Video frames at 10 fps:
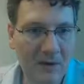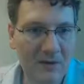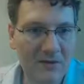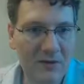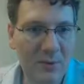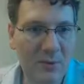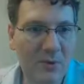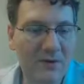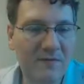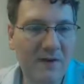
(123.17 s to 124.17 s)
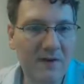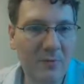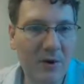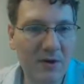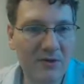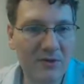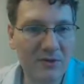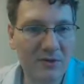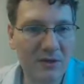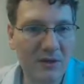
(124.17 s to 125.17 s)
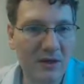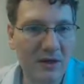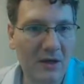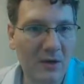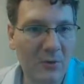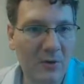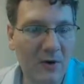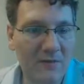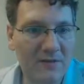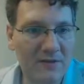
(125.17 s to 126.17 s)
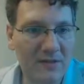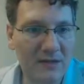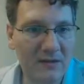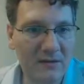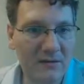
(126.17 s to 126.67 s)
So we're going to find the partial of z.